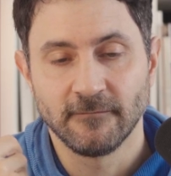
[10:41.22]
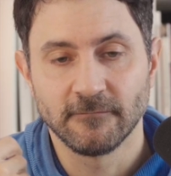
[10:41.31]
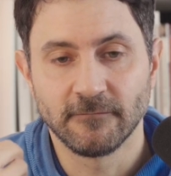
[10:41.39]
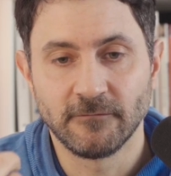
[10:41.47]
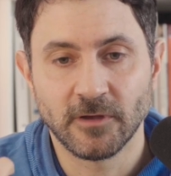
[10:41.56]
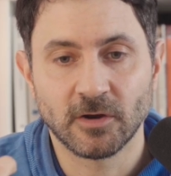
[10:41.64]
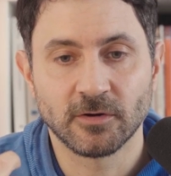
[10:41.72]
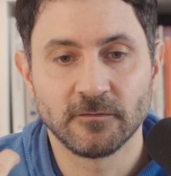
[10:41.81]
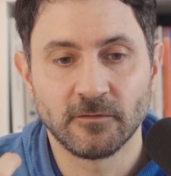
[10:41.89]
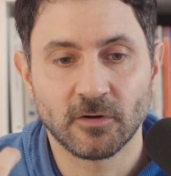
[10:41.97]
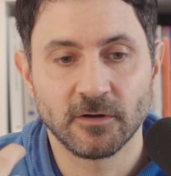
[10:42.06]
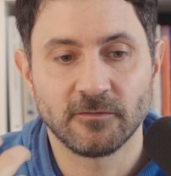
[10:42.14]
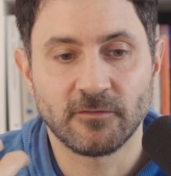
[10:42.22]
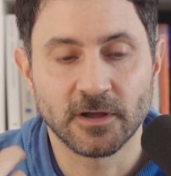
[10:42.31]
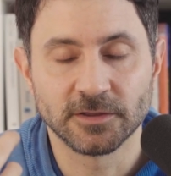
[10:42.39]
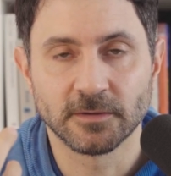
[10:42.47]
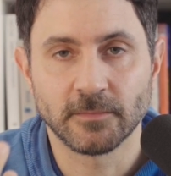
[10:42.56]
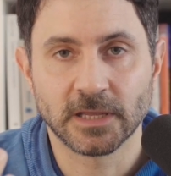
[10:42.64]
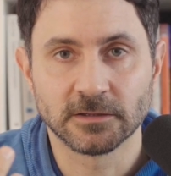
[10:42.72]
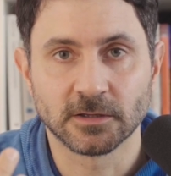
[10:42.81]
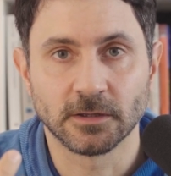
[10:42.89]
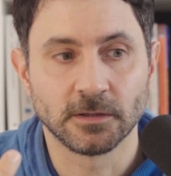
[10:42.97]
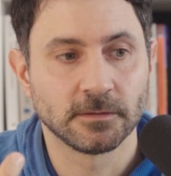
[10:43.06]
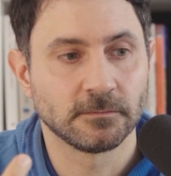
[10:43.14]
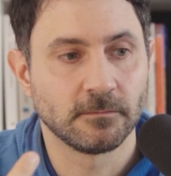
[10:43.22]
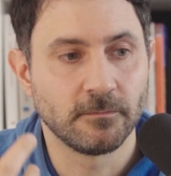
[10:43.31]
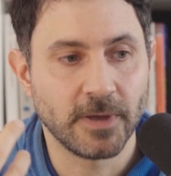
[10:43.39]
very very fundamental